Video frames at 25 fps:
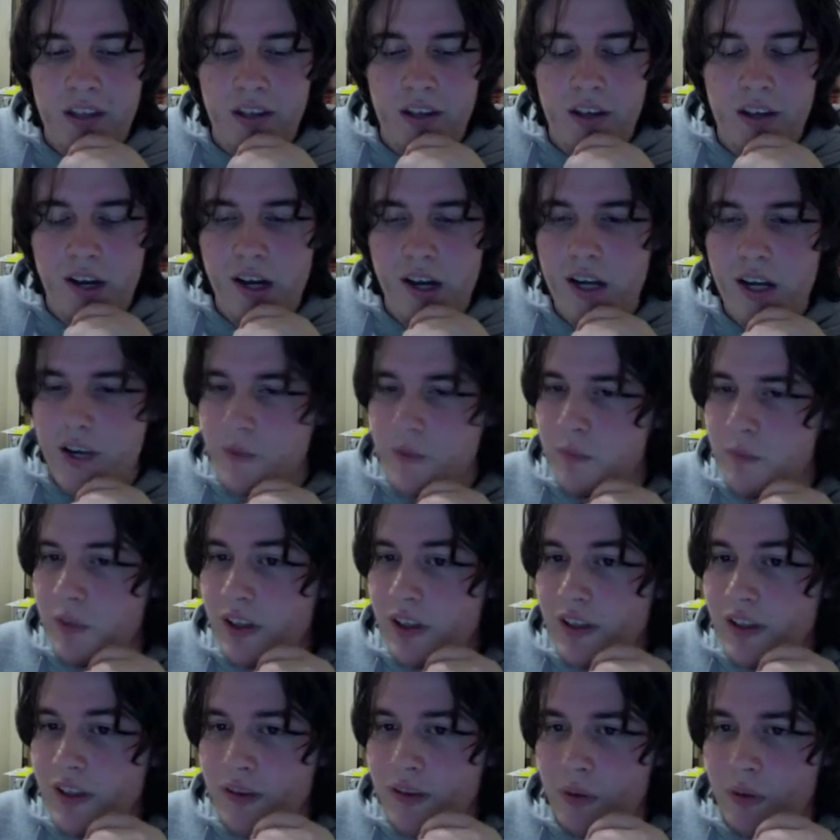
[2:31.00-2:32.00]
I
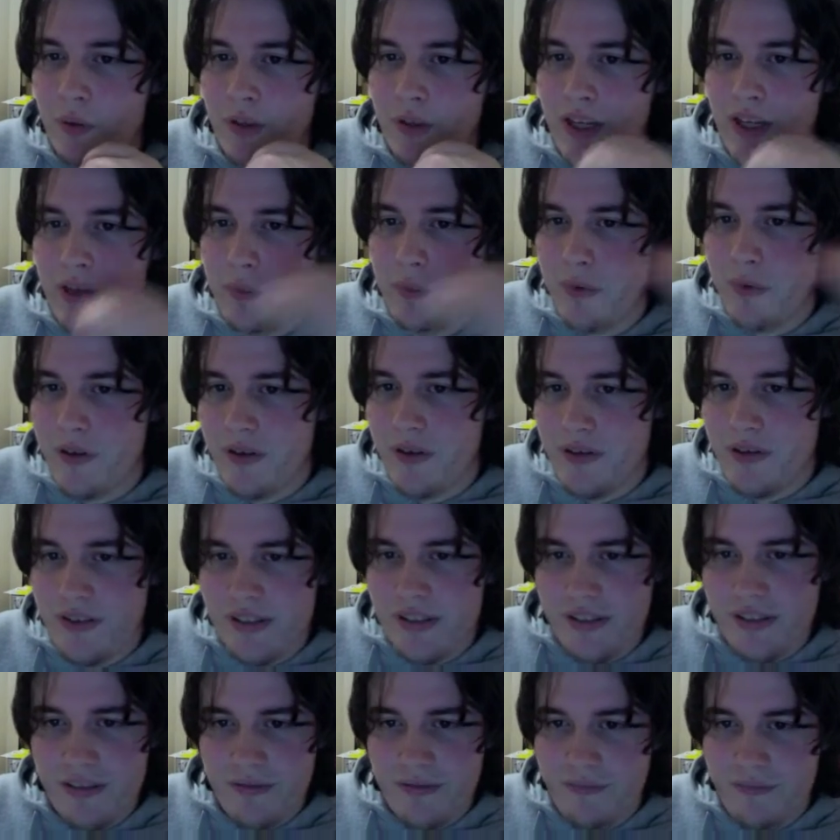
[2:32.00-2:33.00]
really thought he
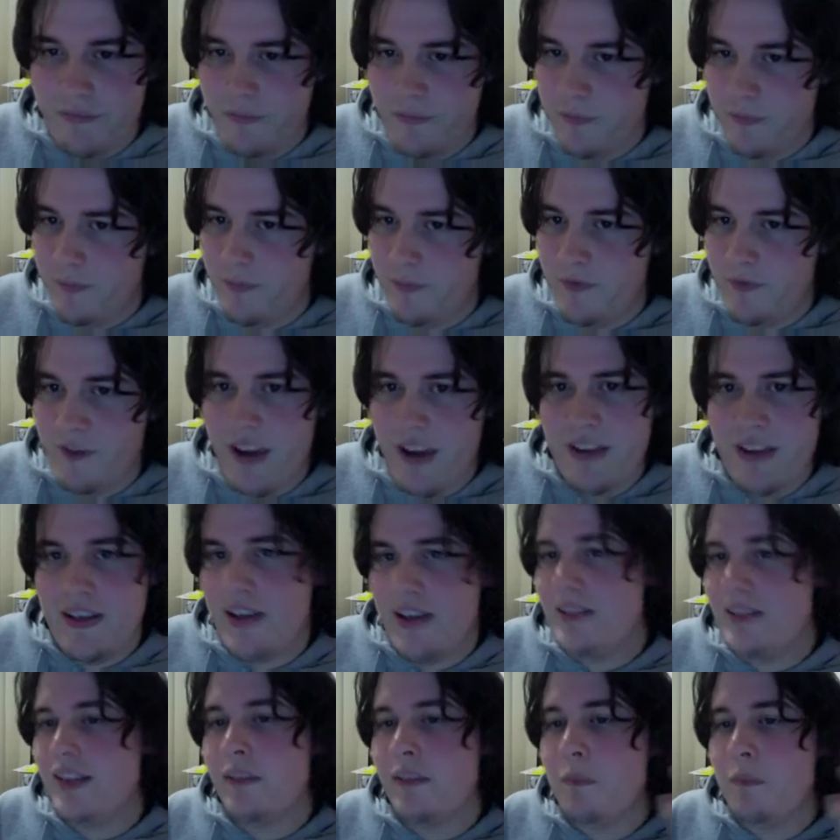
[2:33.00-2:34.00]
was
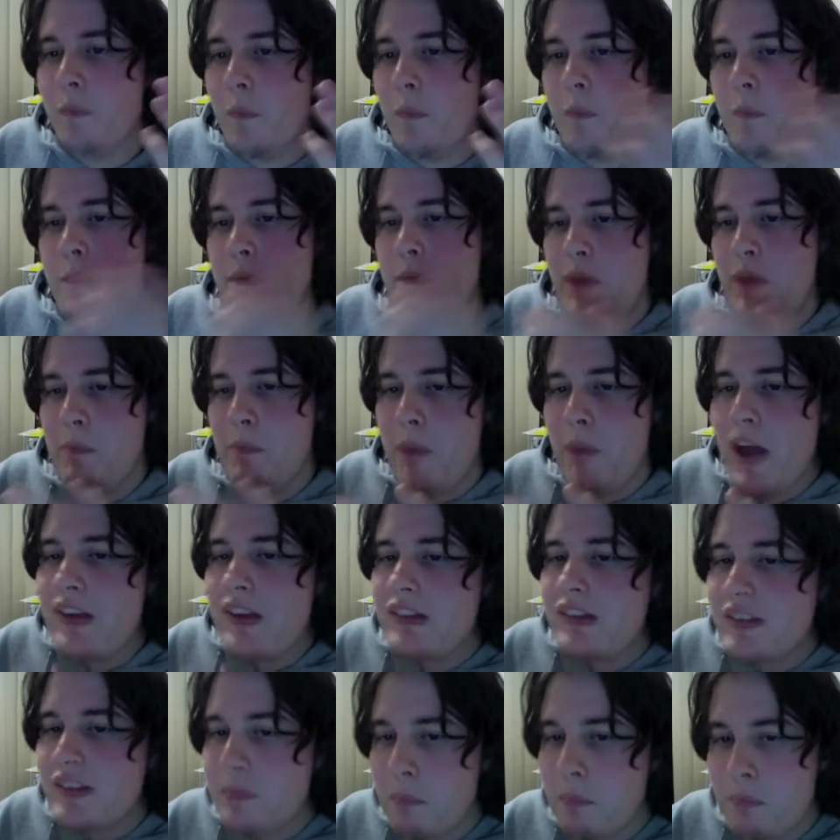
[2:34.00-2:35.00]
fantastic. The
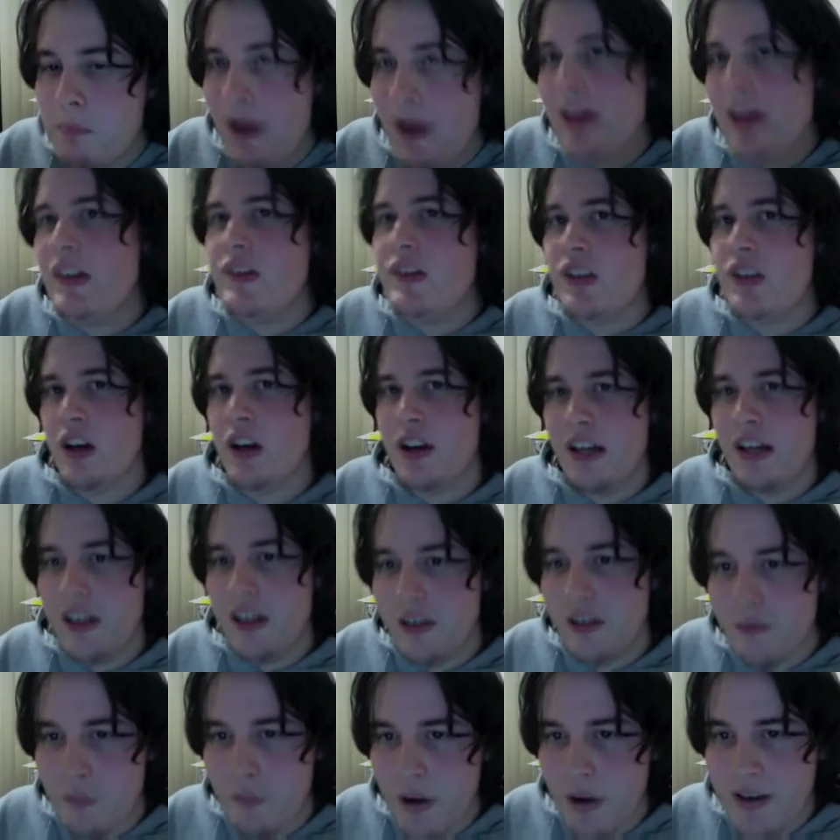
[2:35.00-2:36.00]
best manager
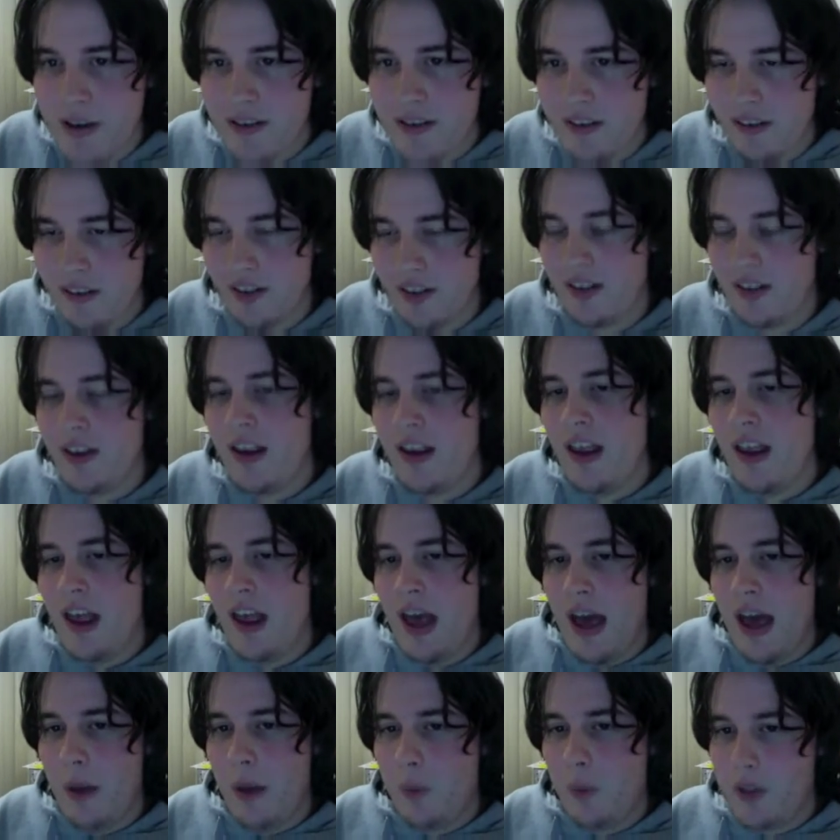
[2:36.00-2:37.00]
in wrestling,
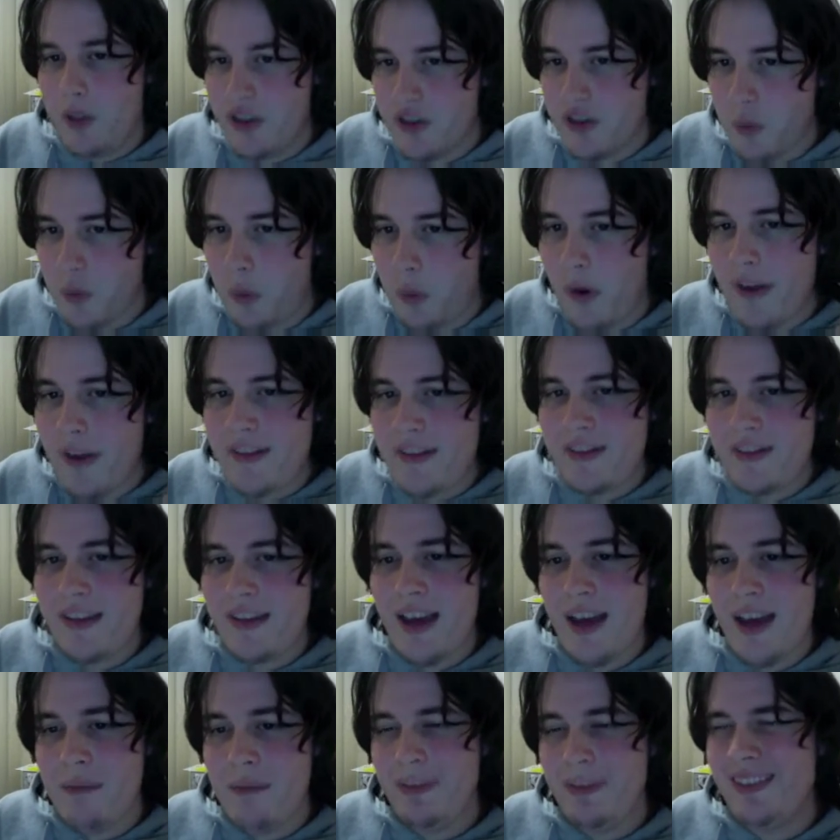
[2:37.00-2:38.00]
which is quite
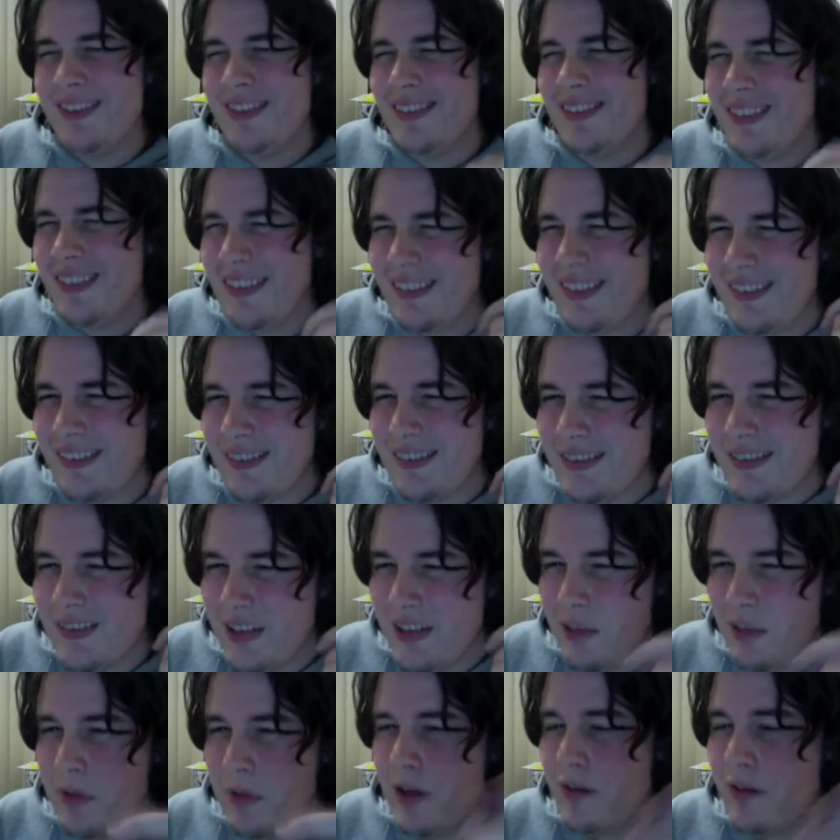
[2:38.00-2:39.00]
sad because you think
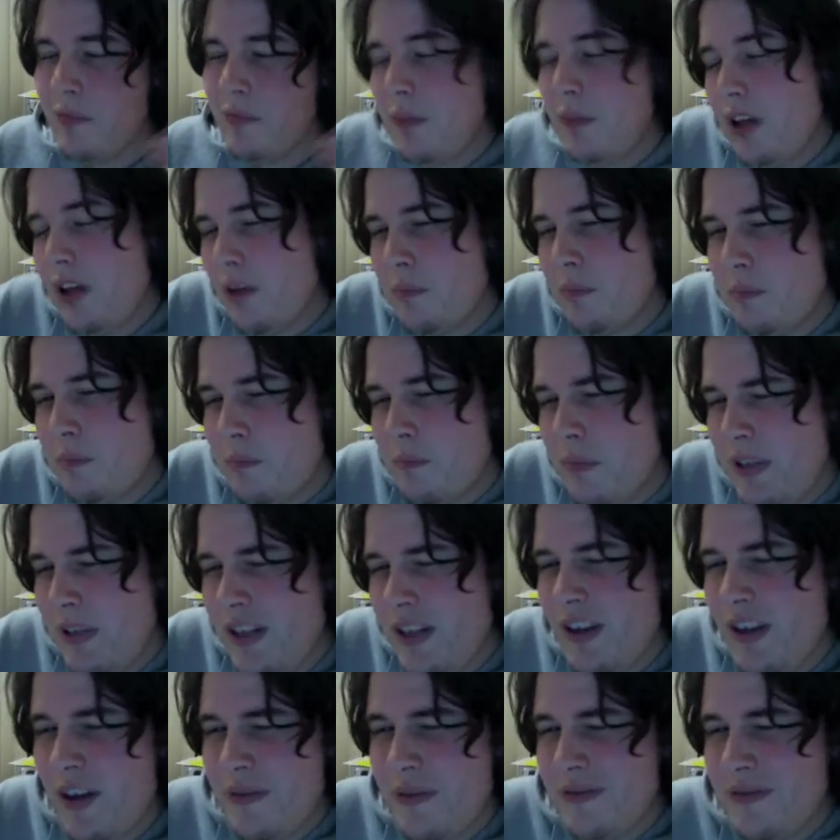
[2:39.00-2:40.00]

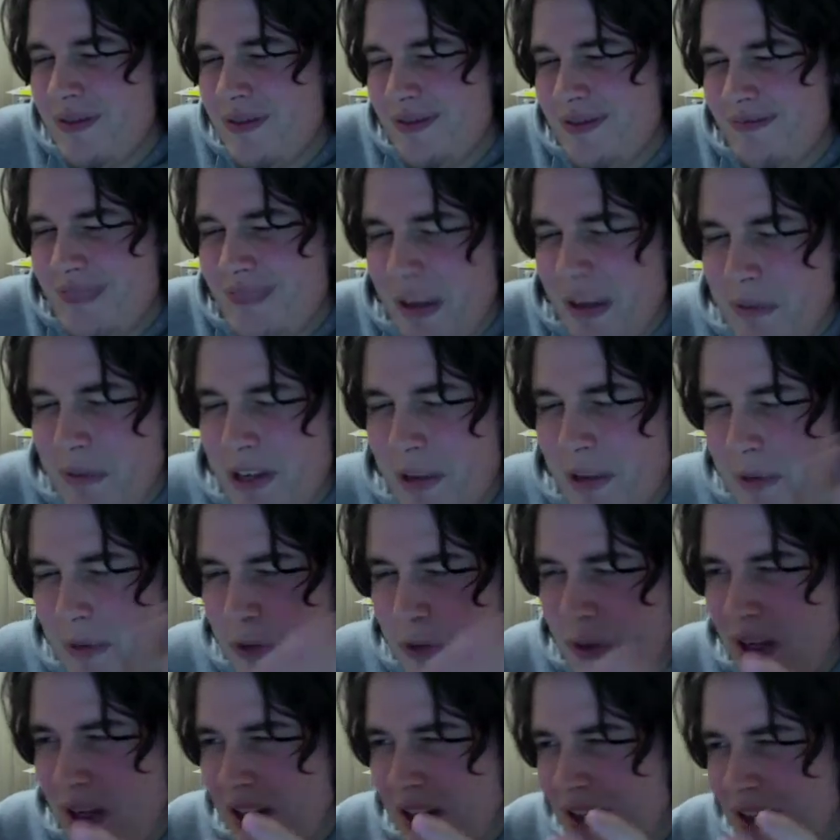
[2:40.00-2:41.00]

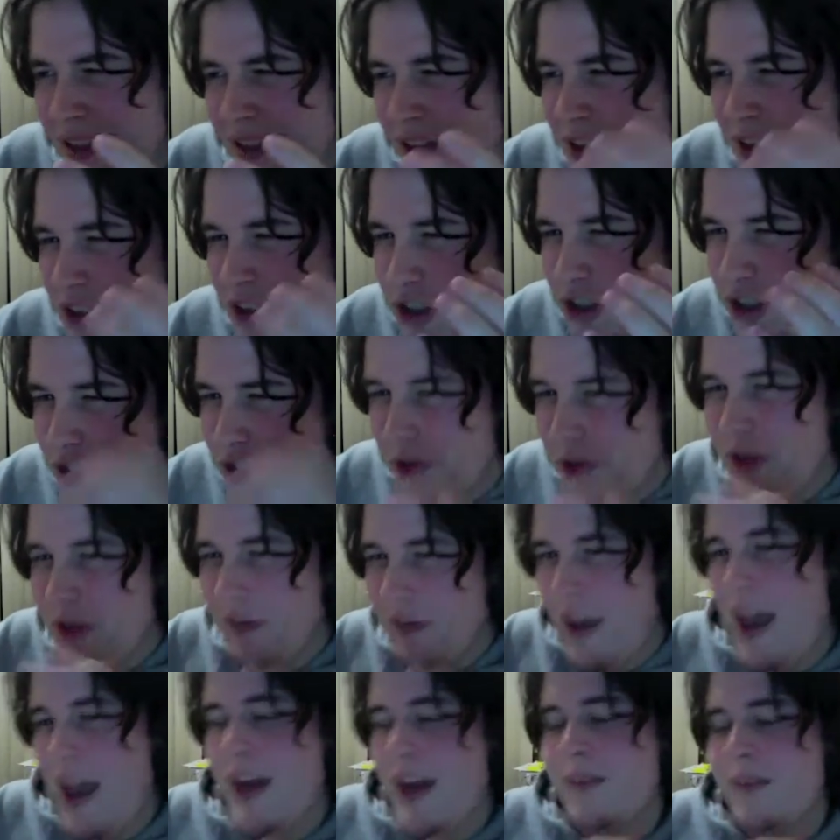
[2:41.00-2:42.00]
WWE should have
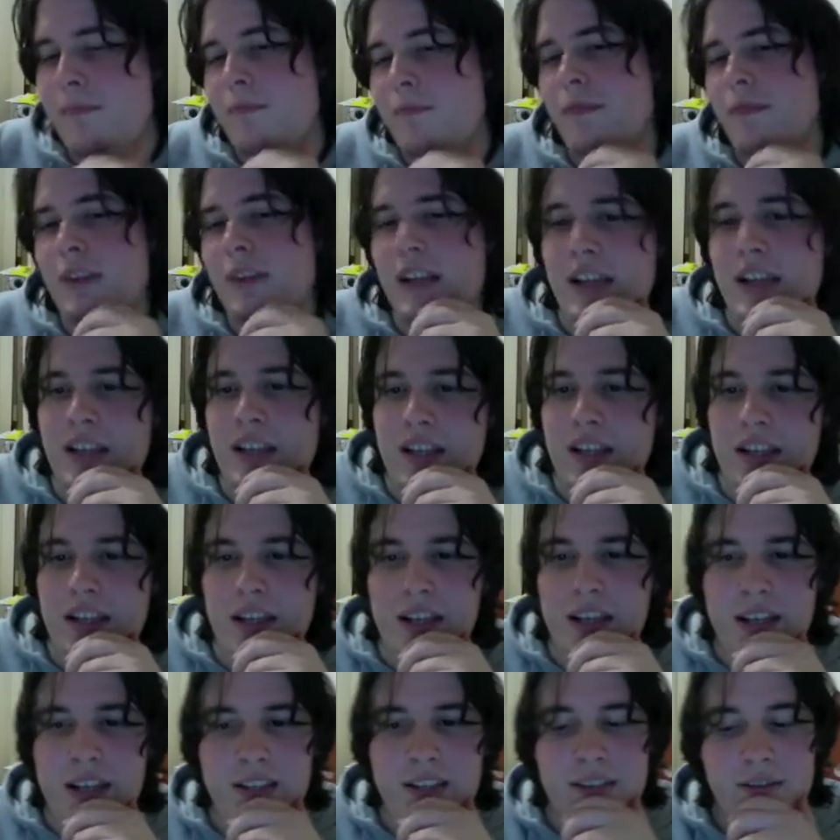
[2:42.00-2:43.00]
had him
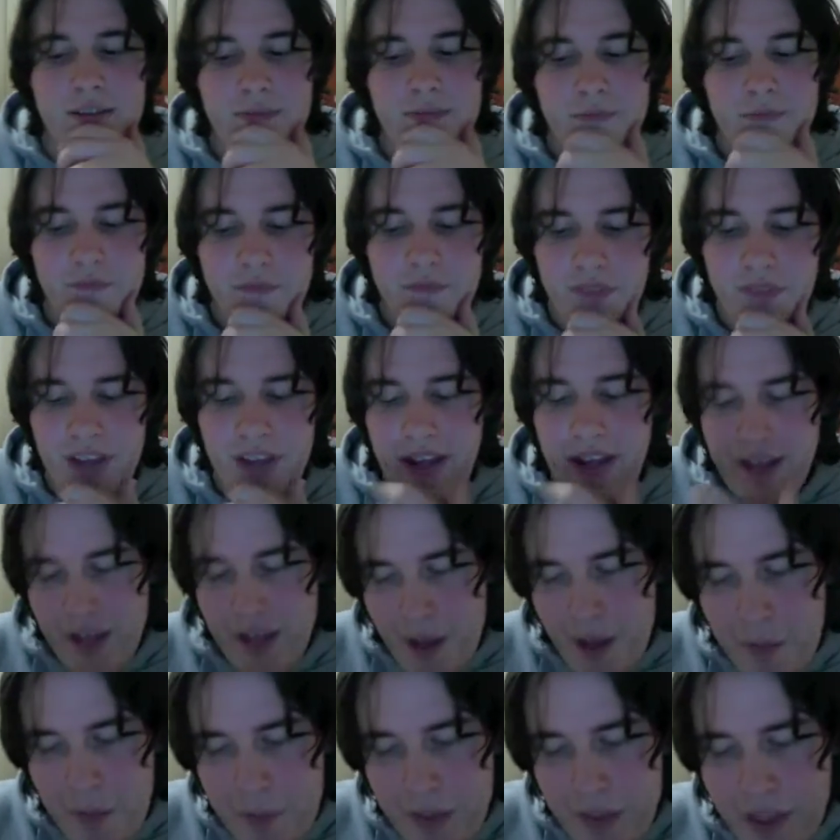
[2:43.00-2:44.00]
in their
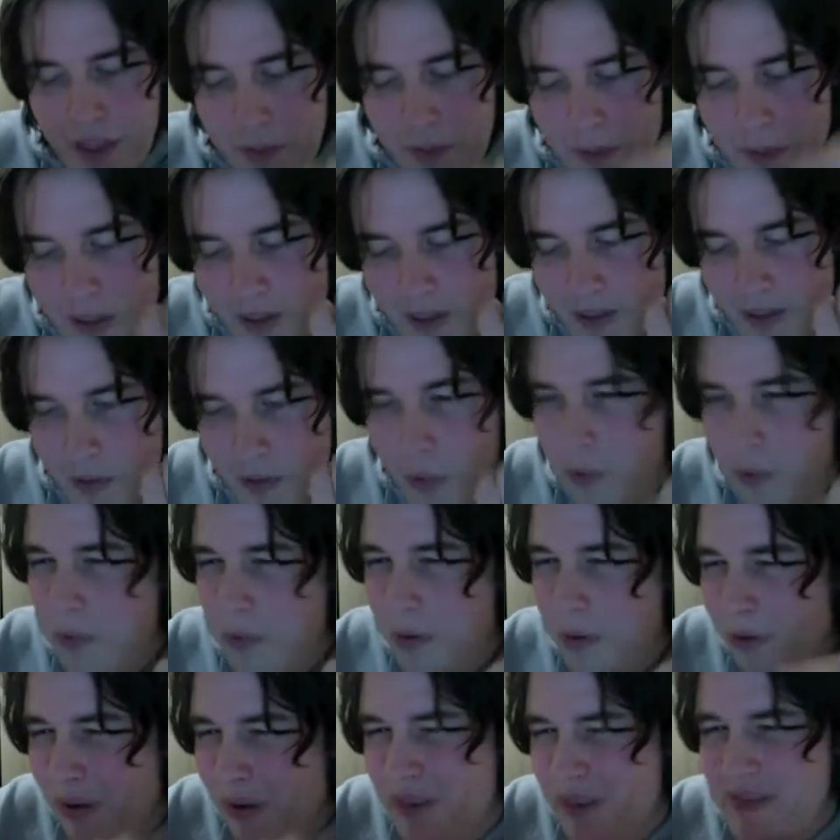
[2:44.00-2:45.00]
company,
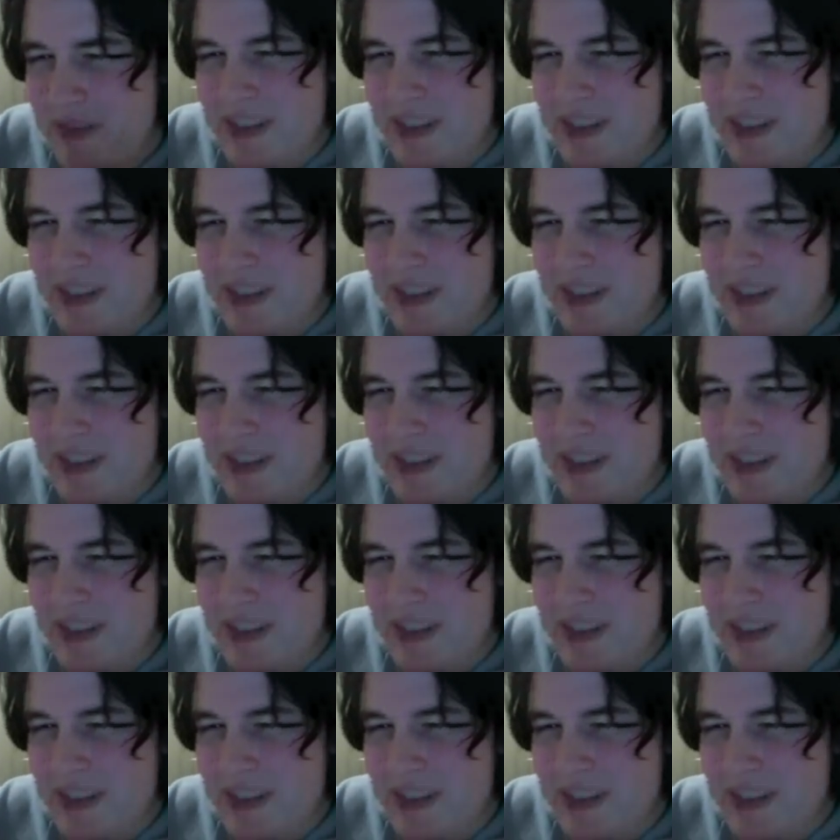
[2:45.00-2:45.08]
or even